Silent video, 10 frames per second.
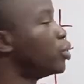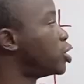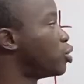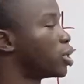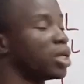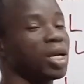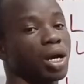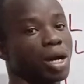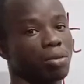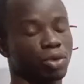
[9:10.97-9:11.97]
is located at
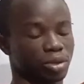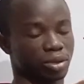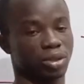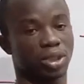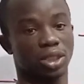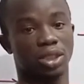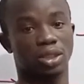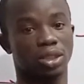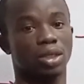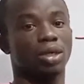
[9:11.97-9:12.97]
carbon 3,
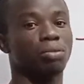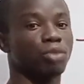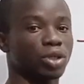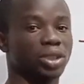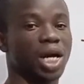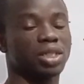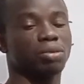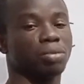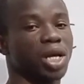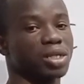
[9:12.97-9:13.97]
but that
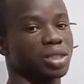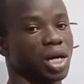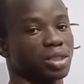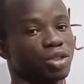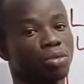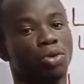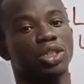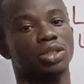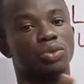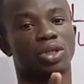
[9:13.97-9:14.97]
implies that the double bond is
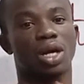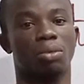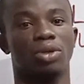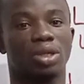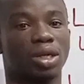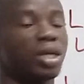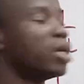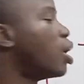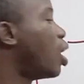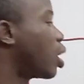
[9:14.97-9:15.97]
between carbon 3
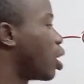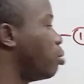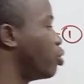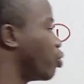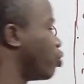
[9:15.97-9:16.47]
and carbon 4,